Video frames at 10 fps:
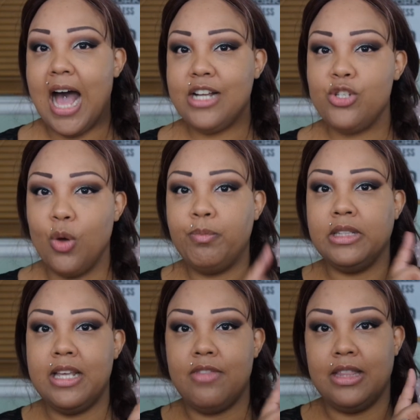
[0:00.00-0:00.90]
I don't
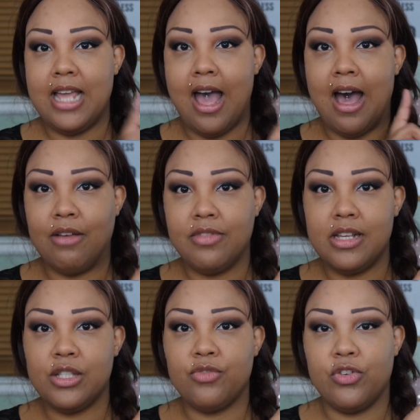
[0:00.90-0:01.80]
believe that they have
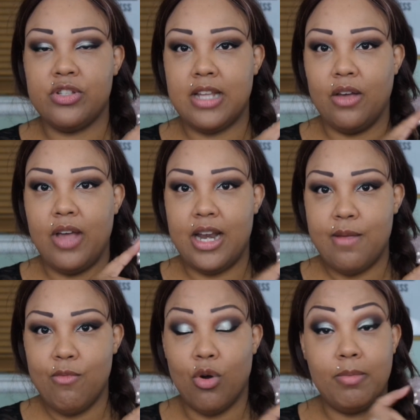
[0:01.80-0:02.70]
this for sale
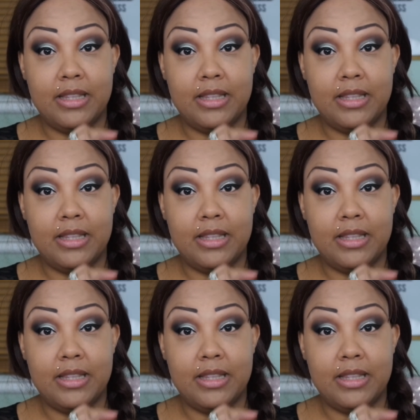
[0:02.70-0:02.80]
anymore,